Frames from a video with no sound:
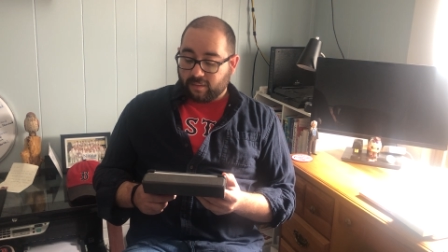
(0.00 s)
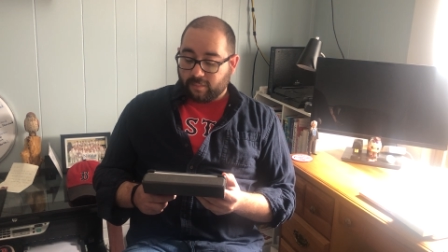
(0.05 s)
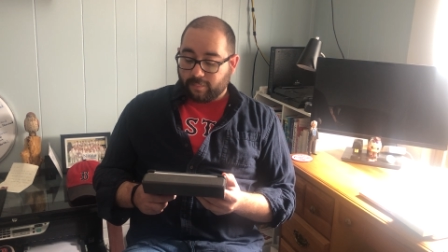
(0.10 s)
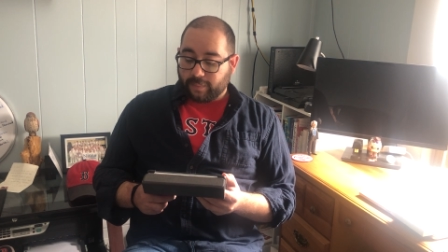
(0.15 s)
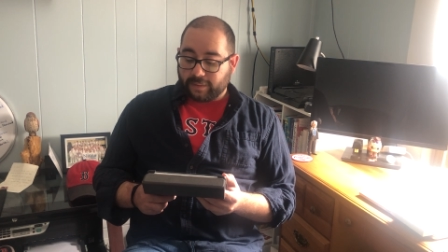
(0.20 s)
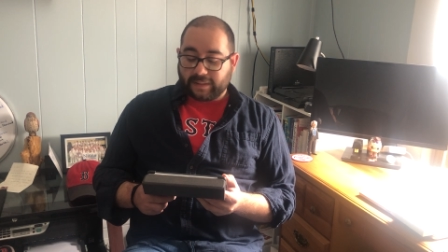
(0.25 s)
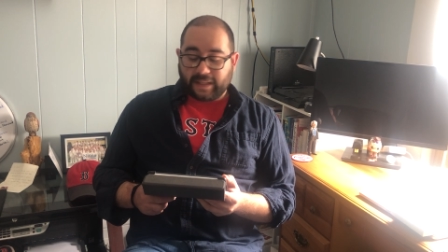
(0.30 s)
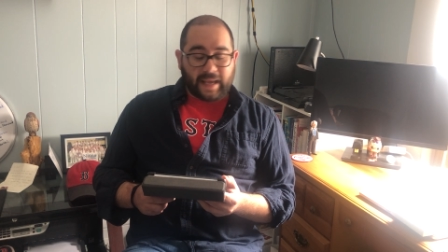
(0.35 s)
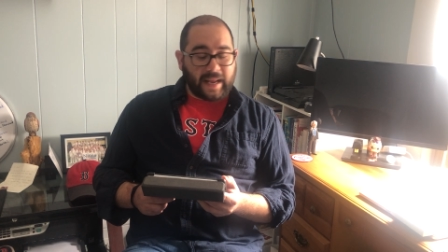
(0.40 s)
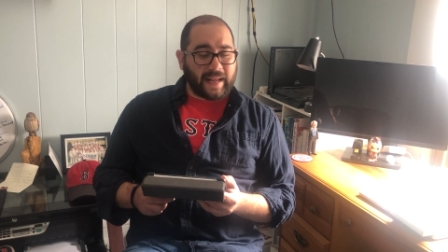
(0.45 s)

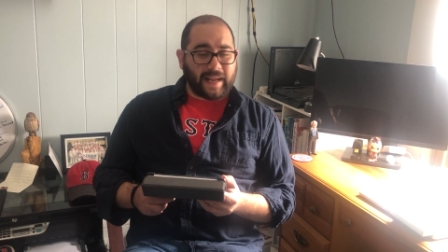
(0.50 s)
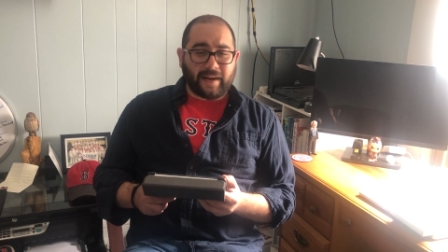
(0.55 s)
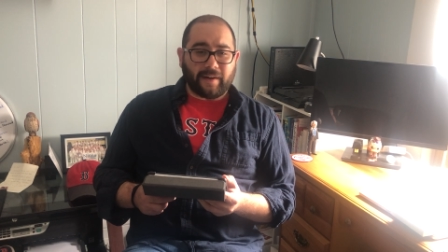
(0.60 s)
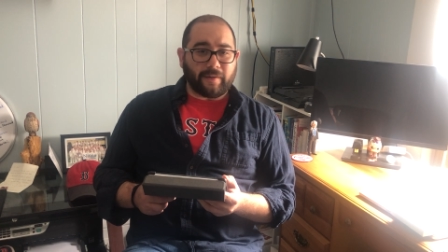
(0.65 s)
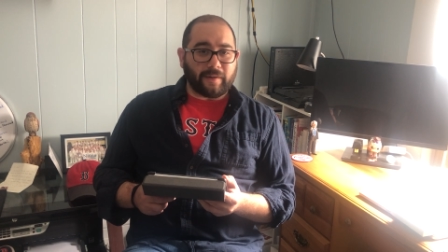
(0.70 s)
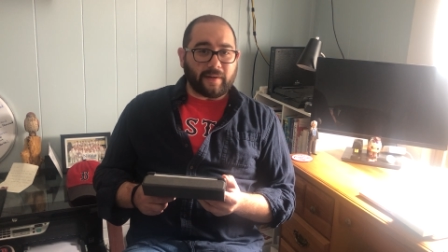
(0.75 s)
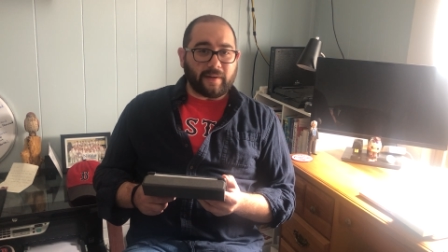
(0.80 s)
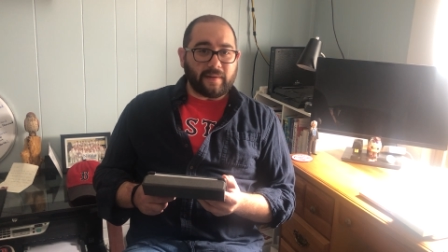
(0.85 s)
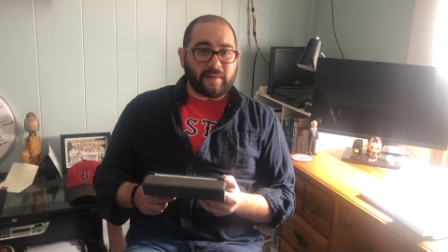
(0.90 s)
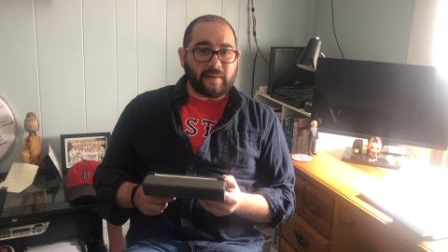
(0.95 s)
but the
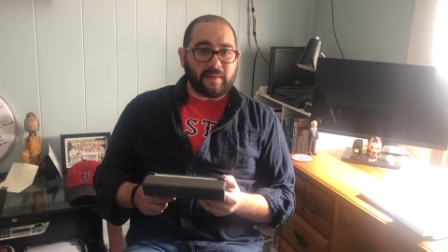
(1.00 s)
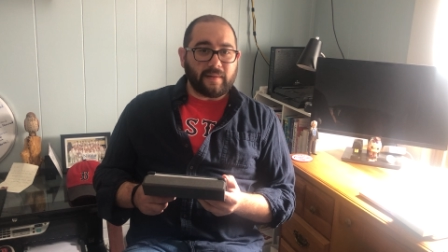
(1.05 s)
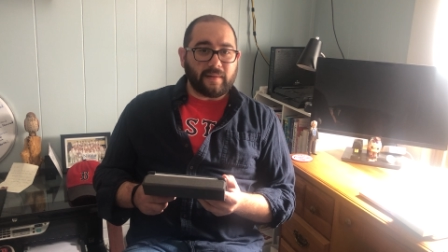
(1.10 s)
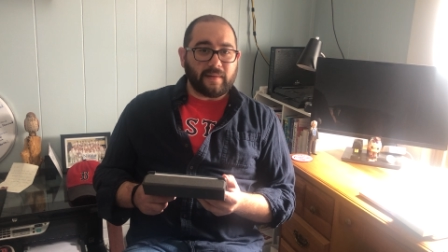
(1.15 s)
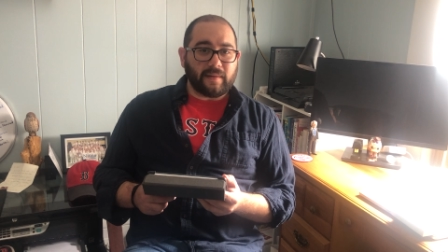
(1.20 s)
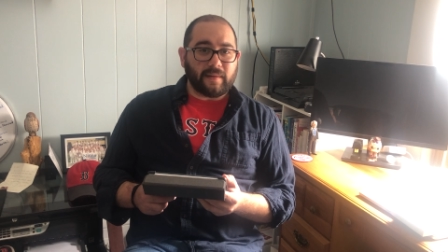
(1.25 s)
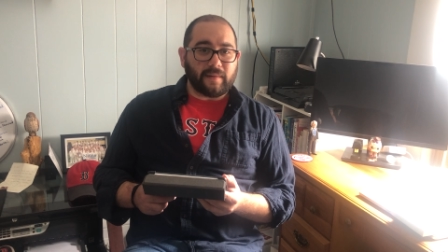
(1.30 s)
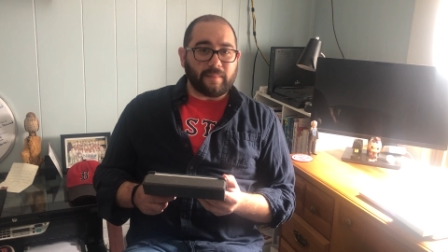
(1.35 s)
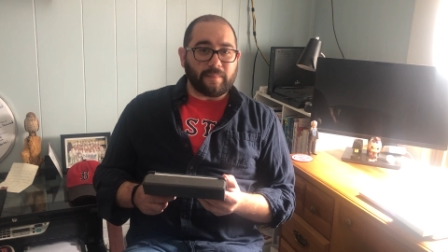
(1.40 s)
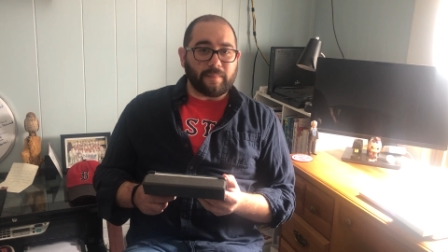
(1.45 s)
era
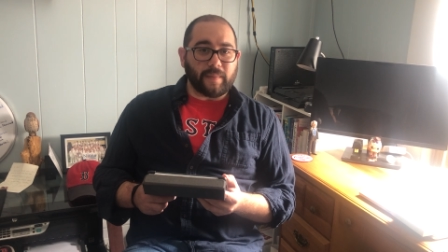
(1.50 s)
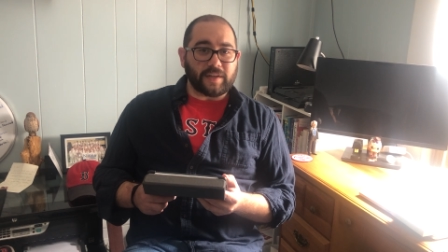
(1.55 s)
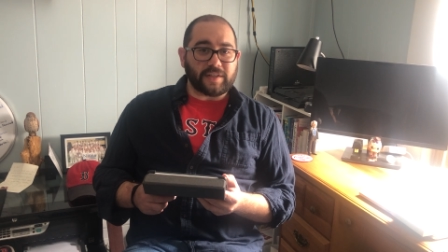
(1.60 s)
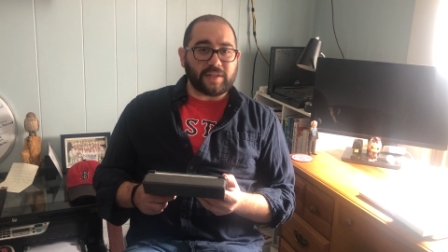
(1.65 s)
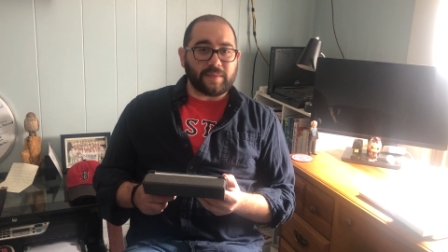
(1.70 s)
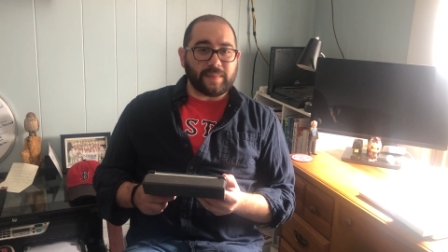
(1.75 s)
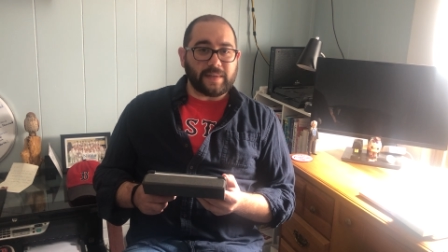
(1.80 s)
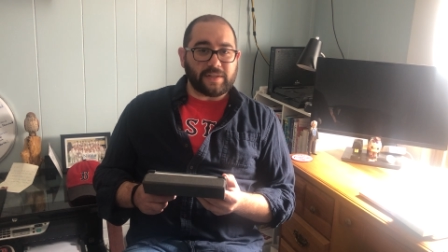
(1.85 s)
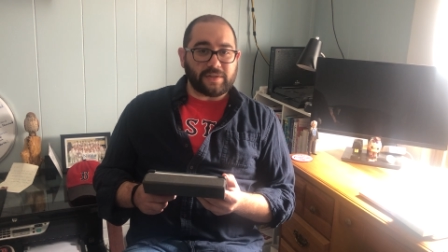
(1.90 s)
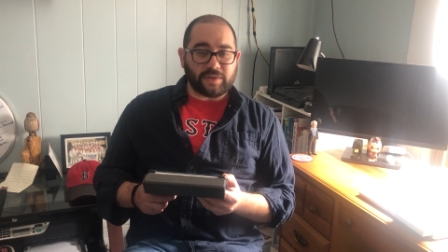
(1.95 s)

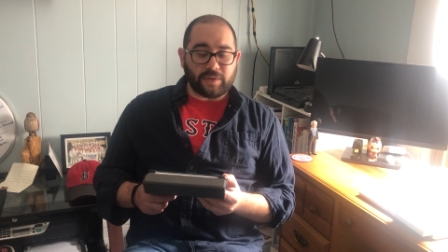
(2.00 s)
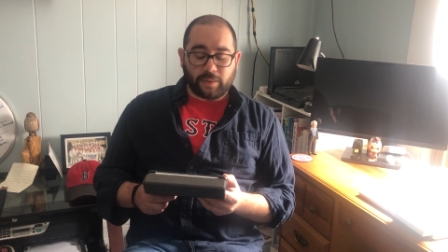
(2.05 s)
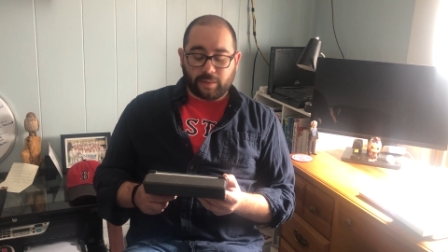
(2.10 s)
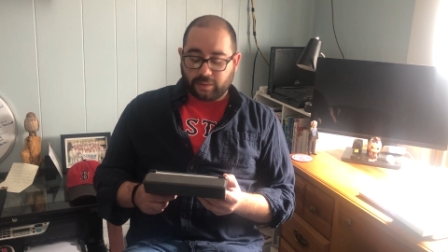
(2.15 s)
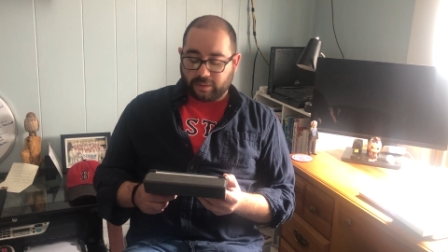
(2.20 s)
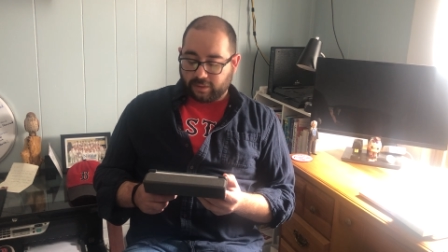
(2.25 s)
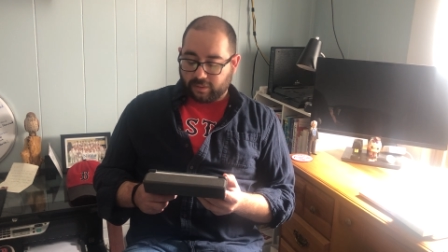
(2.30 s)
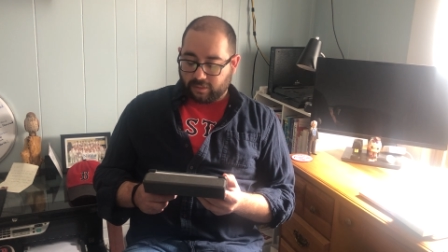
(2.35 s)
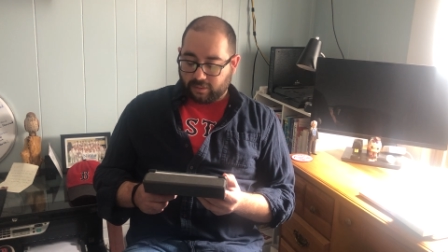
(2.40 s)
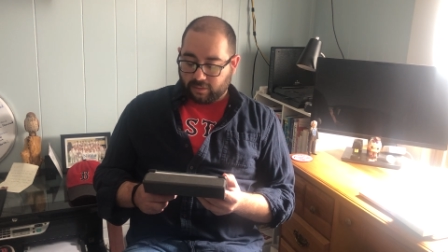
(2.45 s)
must be
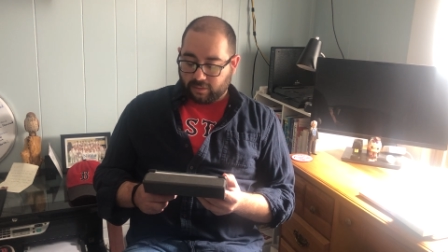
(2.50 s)
stolen.